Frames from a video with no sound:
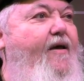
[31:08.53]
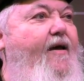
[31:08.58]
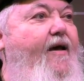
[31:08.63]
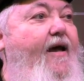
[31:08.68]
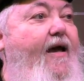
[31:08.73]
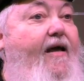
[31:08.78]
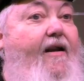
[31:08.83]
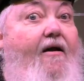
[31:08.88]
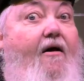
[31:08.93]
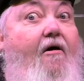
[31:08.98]

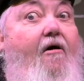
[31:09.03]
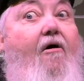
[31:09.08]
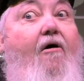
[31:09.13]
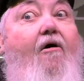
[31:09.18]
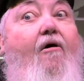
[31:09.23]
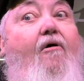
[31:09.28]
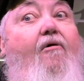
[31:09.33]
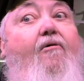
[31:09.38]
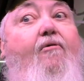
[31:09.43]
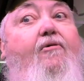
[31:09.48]
And
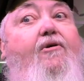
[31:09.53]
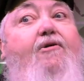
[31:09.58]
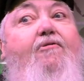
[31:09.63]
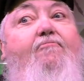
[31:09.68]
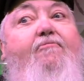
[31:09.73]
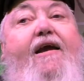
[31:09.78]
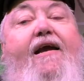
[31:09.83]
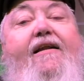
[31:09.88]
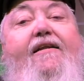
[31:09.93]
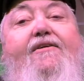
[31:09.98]
all you
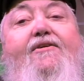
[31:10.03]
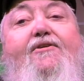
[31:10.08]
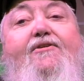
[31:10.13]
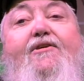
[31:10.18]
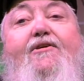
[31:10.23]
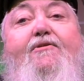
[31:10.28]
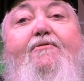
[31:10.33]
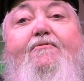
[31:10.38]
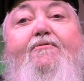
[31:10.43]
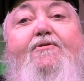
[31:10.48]
needed to
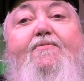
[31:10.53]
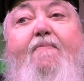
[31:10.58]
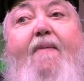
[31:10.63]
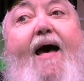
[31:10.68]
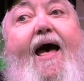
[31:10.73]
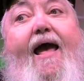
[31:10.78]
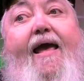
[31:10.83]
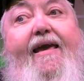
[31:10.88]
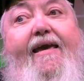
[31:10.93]
do was buy